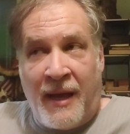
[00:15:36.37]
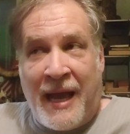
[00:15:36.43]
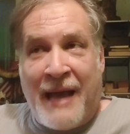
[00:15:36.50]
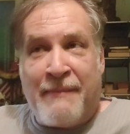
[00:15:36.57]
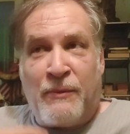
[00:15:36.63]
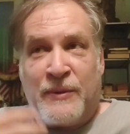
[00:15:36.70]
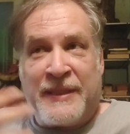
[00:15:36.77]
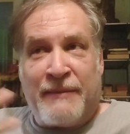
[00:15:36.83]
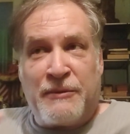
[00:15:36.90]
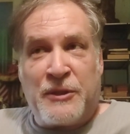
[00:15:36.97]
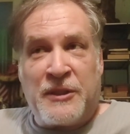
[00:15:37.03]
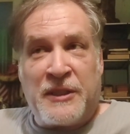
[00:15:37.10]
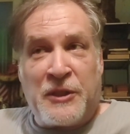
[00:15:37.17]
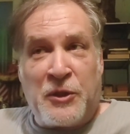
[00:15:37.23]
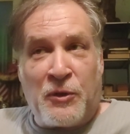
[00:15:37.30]
I was able to
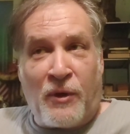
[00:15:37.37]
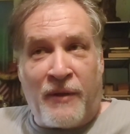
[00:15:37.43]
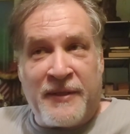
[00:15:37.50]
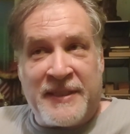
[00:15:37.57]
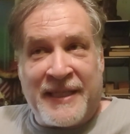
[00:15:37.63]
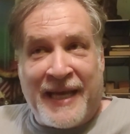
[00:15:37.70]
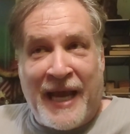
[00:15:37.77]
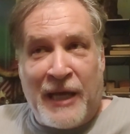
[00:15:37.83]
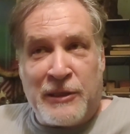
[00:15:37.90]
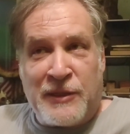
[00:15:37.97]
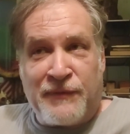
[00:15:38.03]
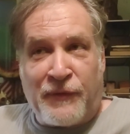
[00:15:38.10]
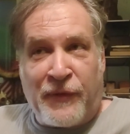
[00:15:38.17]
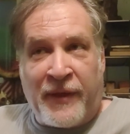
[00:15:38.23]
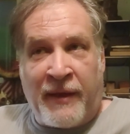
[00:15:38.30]
secure all these accounts
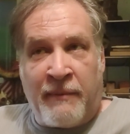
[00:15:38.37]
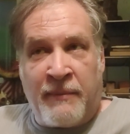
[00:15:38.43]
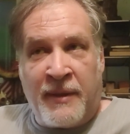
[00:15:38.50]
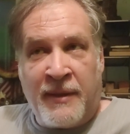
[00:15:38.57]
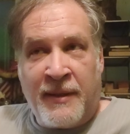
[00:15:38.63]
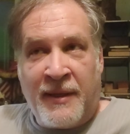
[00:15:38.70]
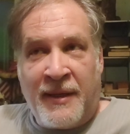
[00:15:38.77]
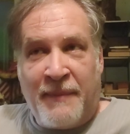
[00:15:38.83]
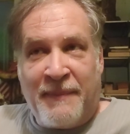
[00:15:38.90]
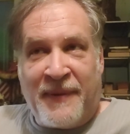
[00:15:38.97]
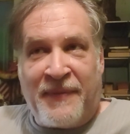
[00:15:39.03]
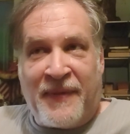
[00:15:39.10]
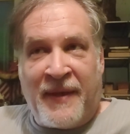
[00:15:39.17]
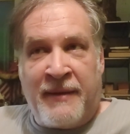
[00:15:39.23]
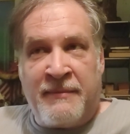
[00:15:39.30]
for them,
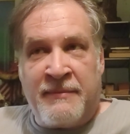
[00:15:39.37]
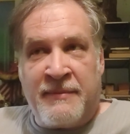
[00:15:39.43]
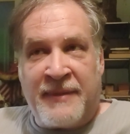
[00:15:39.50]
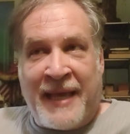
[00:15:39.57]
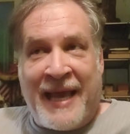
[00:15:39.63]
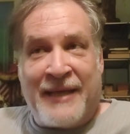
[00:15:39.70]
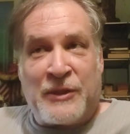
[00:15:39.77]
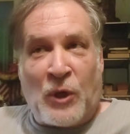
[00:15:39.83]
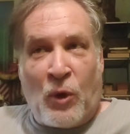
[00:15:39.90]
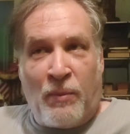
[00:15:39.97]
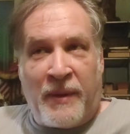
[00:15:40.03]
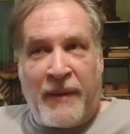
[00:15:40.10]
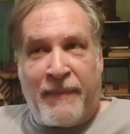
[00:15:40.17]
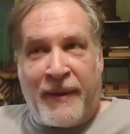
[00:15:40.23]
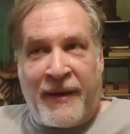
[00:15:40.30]
but then they had to
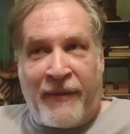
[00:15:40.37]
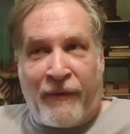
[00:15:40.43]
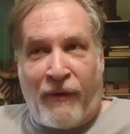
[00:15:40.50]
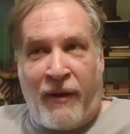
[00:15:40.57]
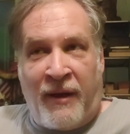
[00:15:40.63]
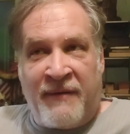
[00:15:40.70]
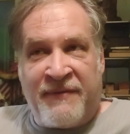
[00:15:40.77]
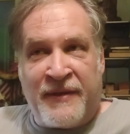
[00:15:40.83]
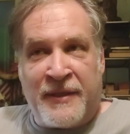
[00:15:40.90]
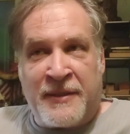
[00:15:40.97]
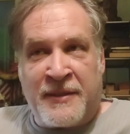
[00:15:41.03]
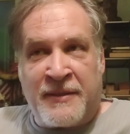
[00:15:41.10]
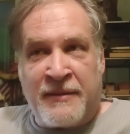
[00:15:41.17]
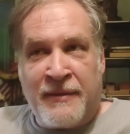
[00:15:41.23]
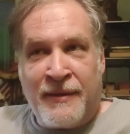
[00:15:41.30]
open up another
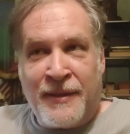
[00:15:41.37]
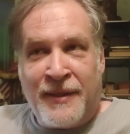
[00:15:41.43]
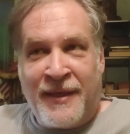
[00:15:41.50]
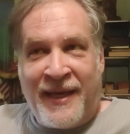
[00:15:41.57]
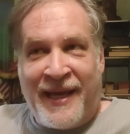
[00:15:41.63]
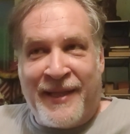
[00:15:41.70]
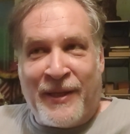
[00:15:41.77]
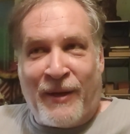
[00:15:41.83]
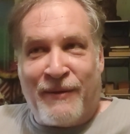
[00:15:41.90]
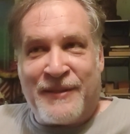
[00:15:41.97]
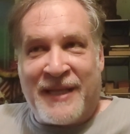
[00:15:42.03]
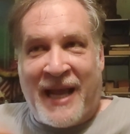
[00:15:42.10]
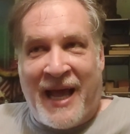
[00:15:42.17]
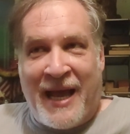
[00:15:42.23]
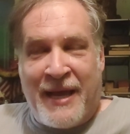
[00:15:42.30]
office, and all of a
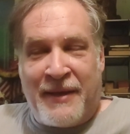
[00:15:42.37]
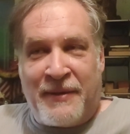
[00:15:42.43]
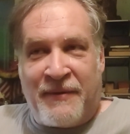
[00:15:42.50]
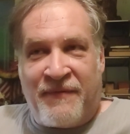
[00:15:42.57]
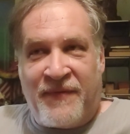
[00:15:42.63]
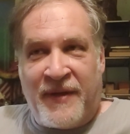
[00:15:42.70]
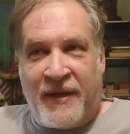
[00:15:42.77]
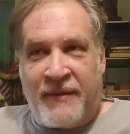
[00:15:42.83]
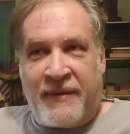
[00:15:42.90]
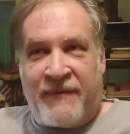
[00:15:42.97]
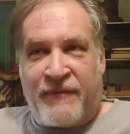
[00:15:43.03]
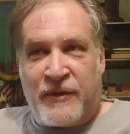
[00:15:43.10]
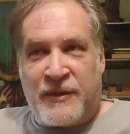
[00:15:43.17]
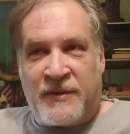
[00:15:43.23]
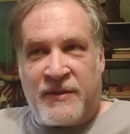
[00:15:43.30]
sudden, I in the field, they
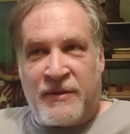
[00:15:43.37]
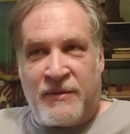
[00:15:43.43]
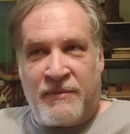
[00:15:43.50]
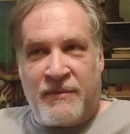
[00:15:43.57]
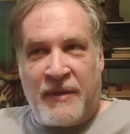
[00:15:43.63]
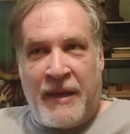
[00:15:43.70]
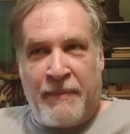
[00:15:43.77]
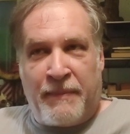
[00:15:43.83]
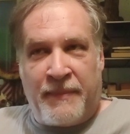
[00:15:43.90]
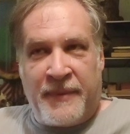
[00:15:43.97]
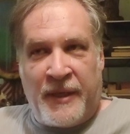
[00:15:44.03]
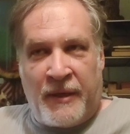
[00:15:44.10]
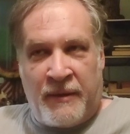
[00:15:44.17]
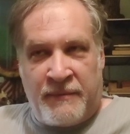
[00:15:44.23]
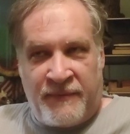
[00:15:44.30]
first,
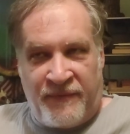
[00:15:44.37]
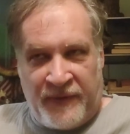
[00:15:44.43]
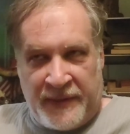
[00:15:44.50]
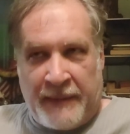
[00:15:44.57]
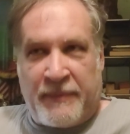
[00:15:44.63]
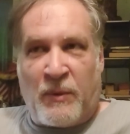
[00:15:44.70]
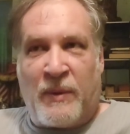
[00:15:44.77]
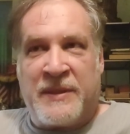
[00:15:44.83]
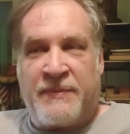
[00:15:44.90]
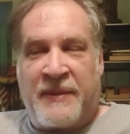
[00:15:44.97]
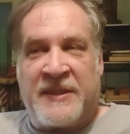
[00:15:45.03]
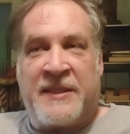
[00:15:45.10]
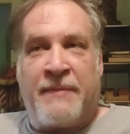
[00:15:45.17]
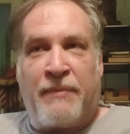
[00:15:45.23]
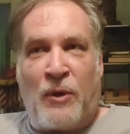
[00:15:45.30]
filled up the ones
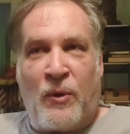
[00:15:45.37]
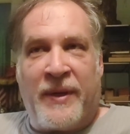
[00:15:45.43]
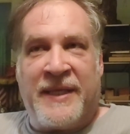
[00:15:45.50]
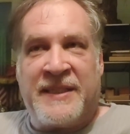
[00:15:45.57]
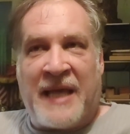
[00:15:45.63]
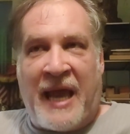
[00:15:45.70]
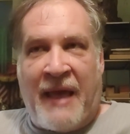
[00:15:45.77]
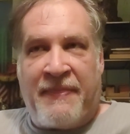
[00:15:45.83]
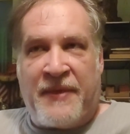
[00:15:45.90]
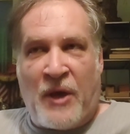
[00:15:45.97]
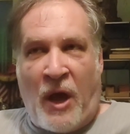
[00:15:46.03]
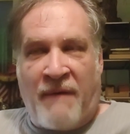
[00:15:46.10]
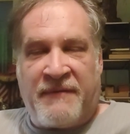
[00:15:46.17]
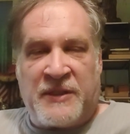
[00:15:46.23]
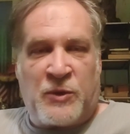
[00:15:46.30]
because the employees at the
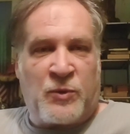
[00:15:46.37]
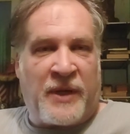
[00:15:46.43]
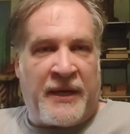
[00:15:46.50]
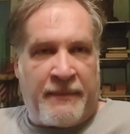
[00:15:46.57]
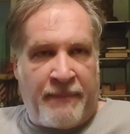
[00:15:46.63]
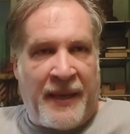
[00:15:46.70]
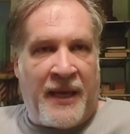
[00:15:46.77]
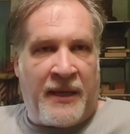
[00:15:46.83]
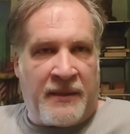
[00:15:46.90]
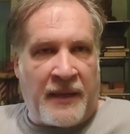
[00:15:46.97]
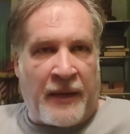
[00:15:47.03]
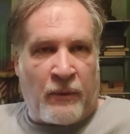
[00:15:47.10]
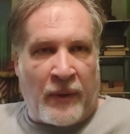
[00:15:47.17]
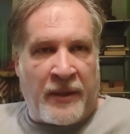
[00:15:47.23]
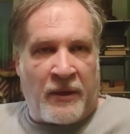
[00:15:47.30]
offices were getting paid
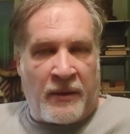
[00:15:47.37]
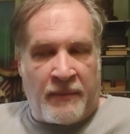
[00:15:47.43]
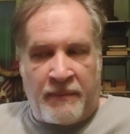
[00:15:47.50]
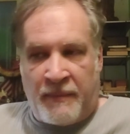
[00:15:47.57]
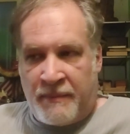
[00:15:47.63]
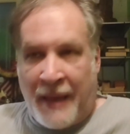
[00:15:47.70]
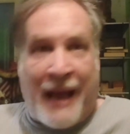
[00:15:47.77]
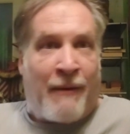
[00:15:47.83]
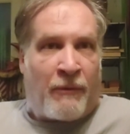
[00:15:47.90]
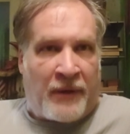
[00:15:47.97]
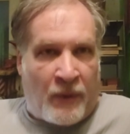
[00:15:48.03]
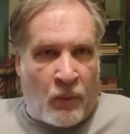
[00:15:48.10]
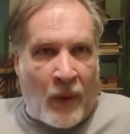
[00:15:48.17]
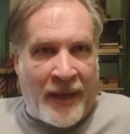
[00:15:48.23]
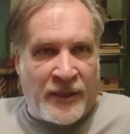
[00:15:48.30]
like regular
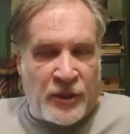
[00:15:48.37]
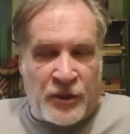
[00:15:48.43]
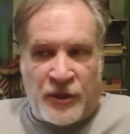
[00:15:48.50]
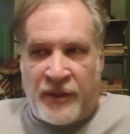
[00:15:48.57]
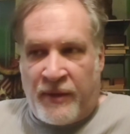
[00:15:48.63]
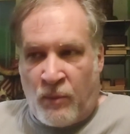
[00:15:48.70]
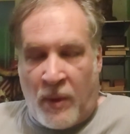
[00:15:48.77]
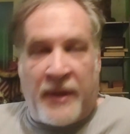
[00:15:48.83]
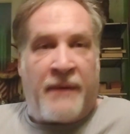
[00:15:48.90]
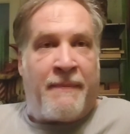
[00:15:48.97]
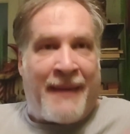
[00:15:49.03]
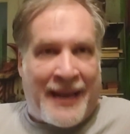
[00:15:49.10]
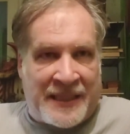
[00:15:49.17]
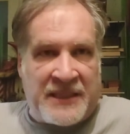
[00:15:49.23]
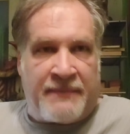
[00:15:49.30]
hourly wages, so they wanted to
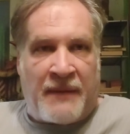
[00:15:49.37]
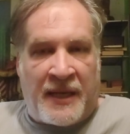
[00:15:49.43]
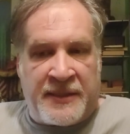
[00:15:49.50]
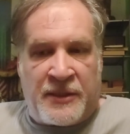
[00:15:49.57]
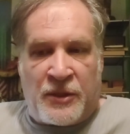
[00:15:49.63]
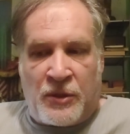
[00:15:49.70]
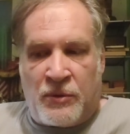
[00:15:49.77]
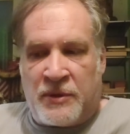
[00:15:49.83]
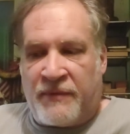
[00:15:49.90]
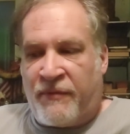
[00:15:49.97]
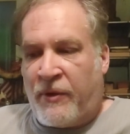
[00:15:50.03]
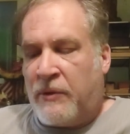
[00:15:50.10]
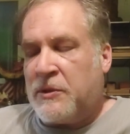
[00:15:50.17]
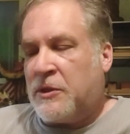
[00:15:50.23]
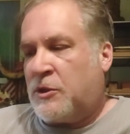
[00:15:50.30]
maximize the use of
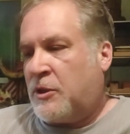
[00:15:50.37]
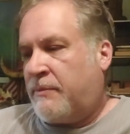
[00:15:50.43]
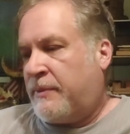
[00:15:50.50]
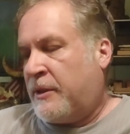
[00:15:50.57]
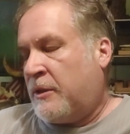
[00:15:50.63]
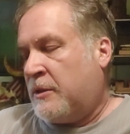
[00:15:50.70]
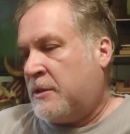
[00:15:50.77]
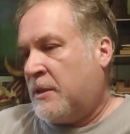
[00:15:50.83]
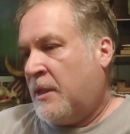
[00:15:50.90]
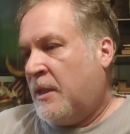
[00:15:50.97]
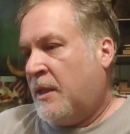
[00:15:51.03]
those interpreters,